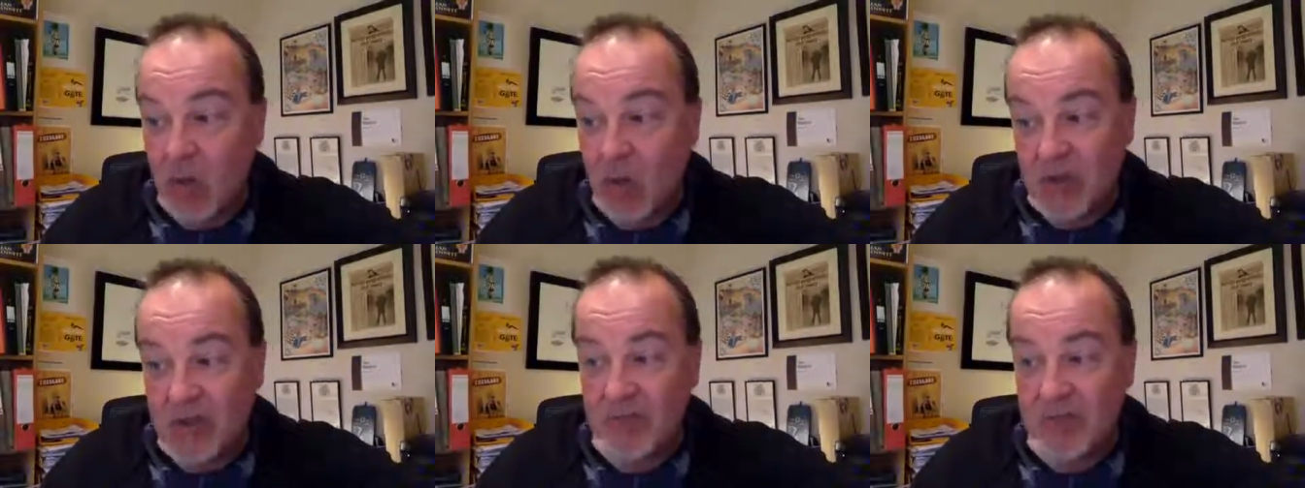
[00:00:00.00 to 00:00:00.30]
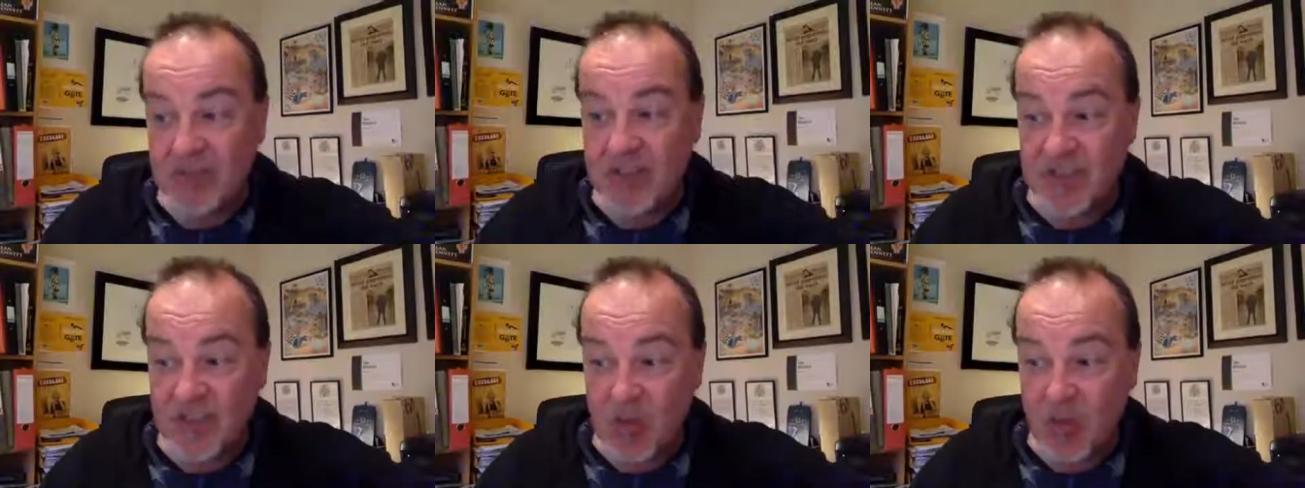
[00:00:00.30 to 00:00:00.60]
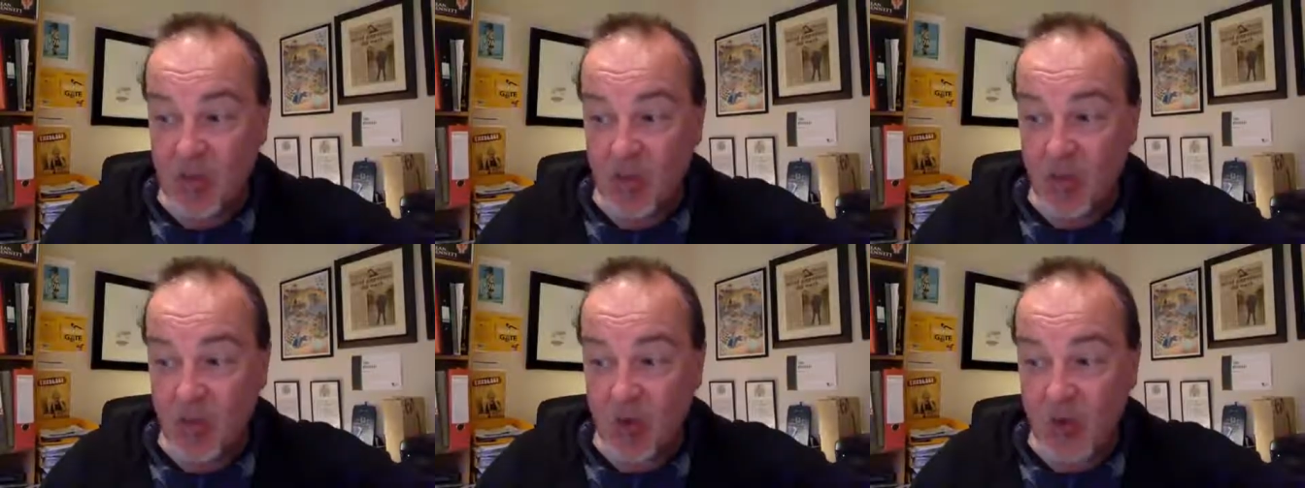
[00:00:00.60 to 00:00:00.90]
which was
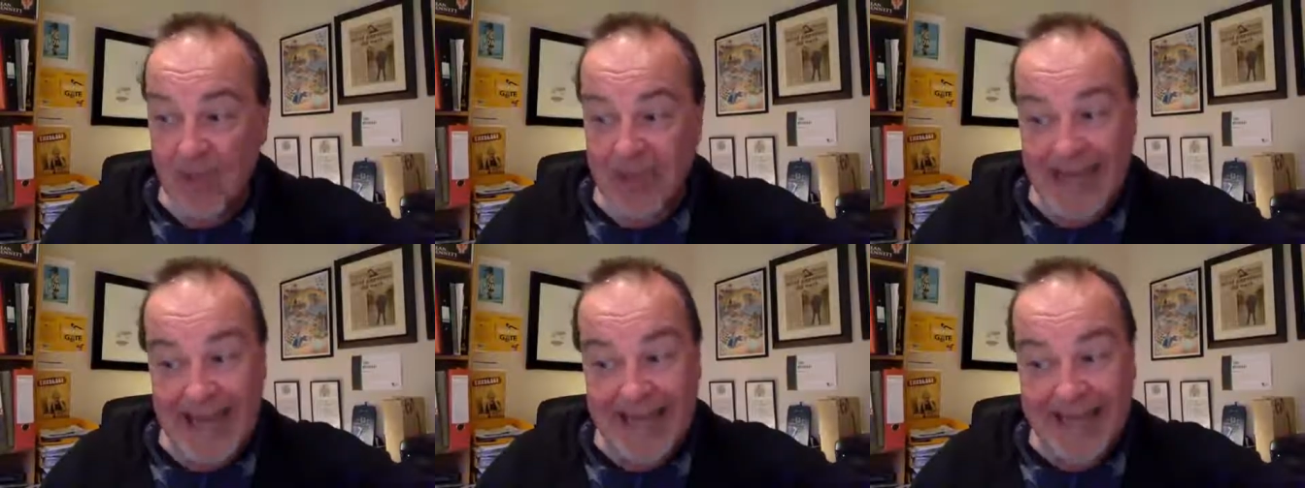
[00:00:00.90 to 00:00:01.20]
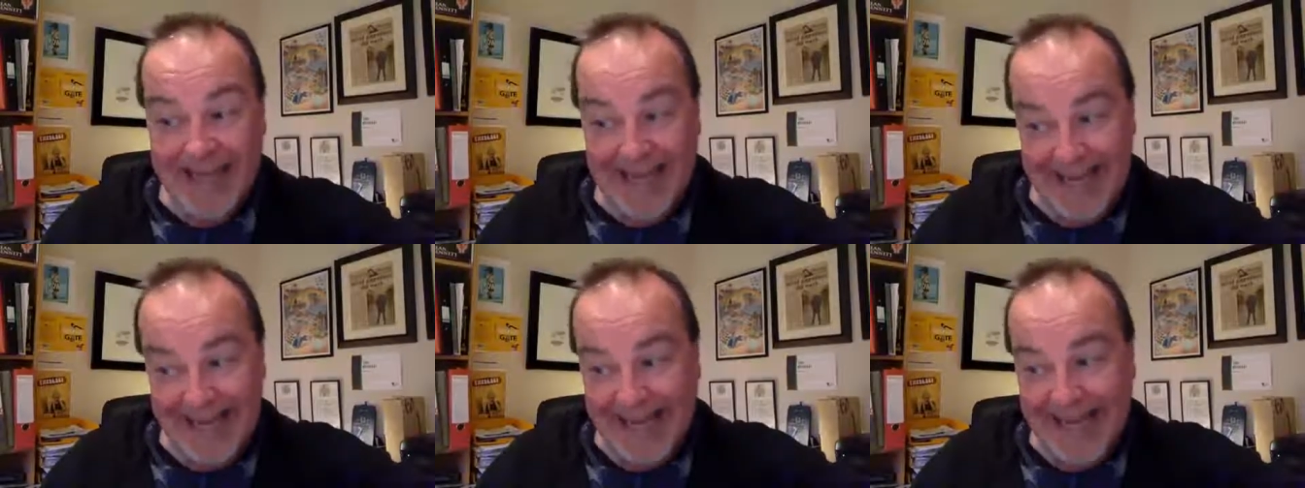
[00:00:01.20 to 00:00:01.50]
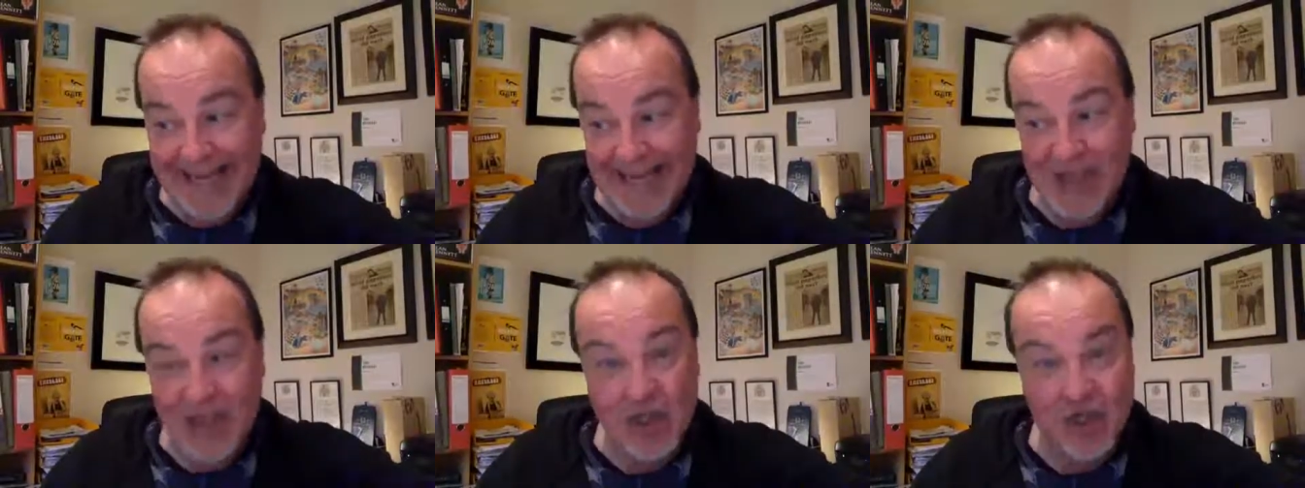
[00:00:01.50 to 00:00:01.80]
somewhat like
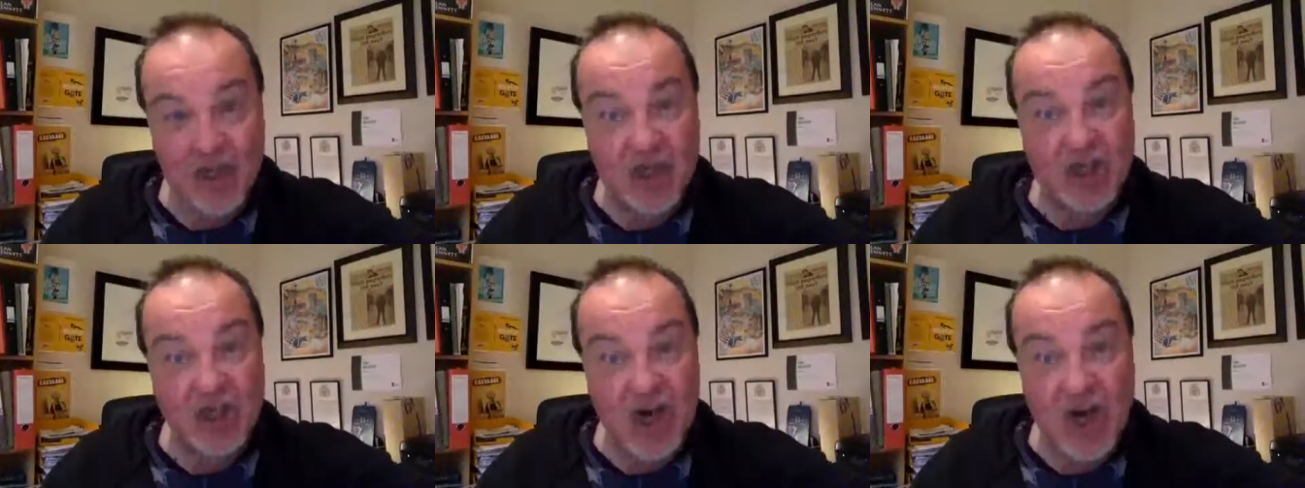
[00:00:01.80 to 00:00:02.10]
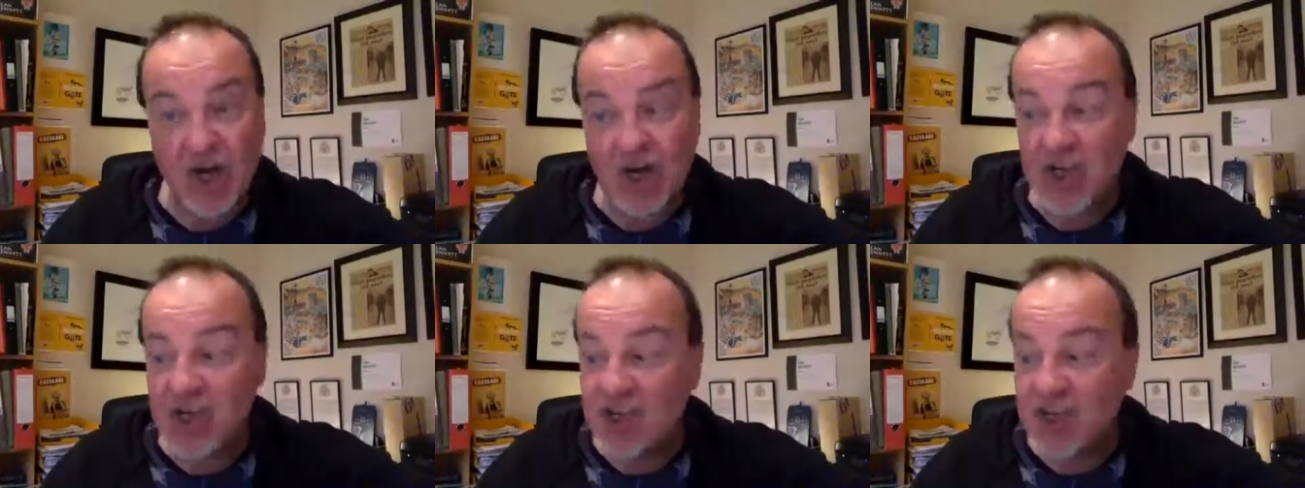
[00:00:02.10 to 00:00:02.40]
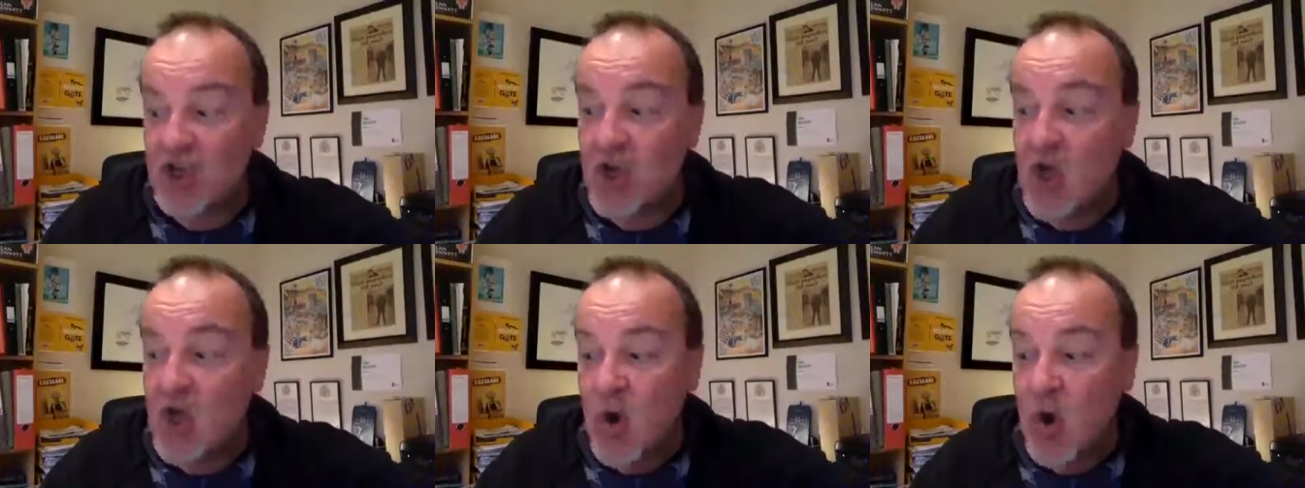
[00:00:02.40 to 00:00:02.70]
getting into a
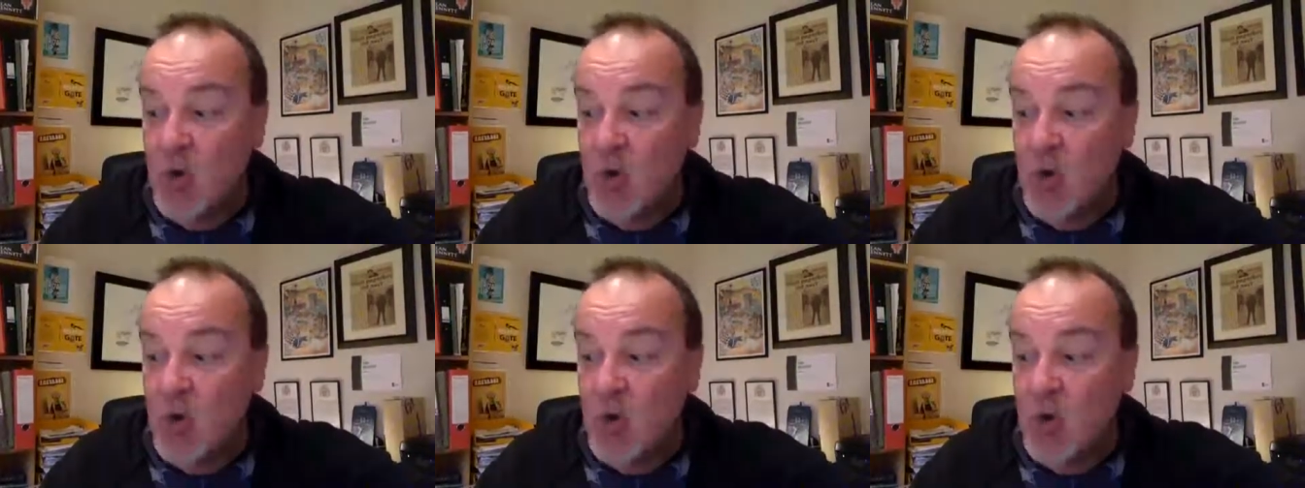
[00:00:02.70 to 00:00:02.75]
TARDIS,